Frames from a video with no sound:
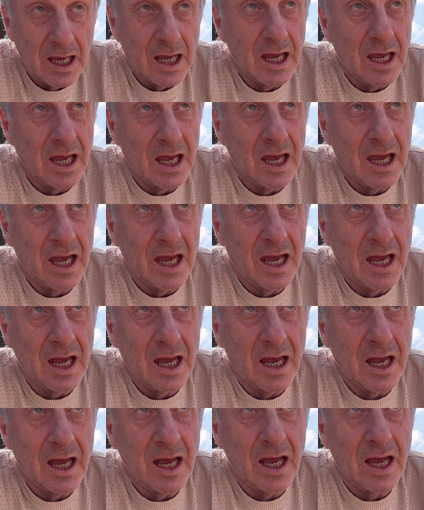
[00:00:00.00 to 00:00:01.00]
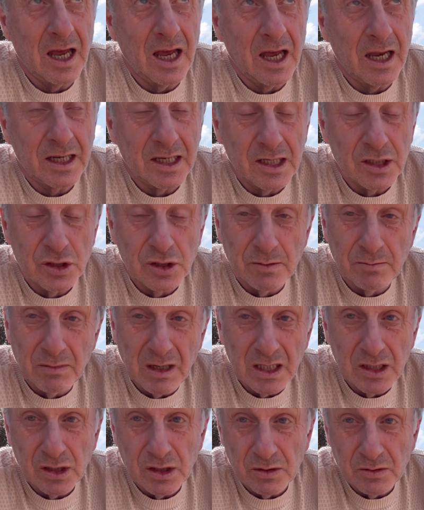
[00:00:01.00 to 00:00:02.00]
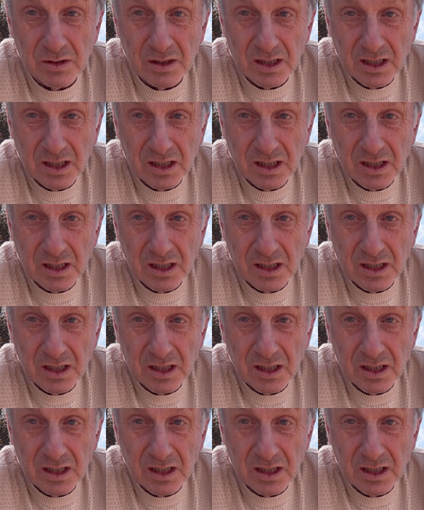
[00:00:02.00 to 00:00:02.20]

uh, kitchen menu.